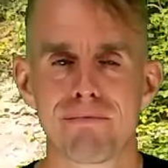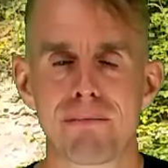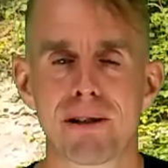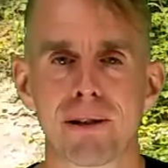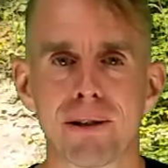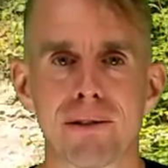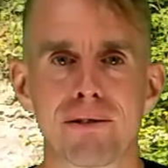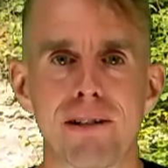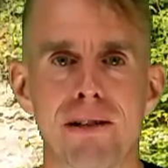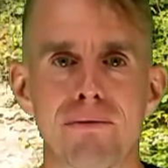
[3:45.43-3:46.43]

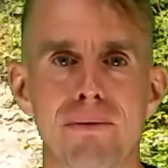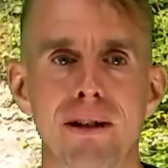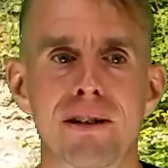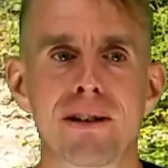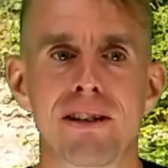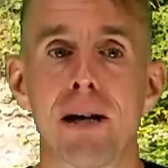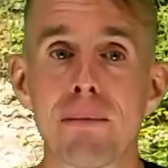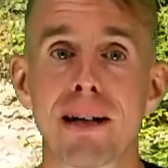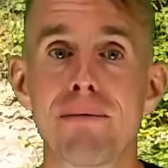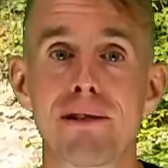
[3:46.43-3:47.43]
Because if we look at the upper
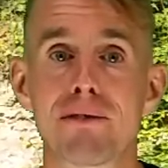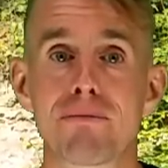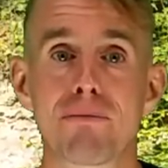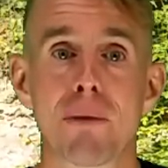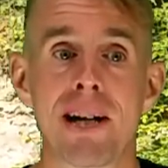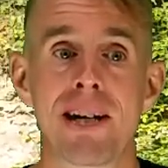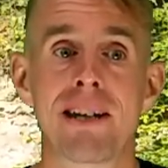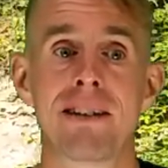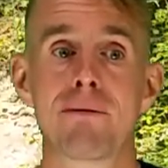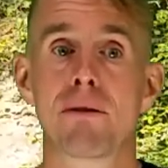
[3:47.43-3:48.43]
limit,
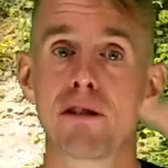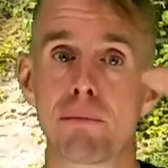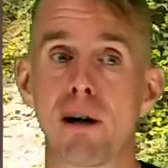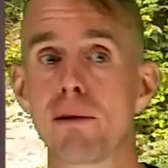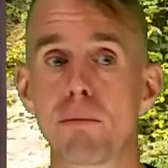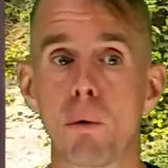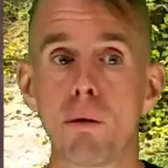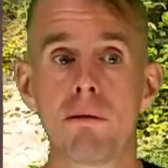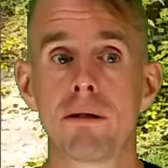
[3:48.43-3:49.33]
when we're at the pipe wall,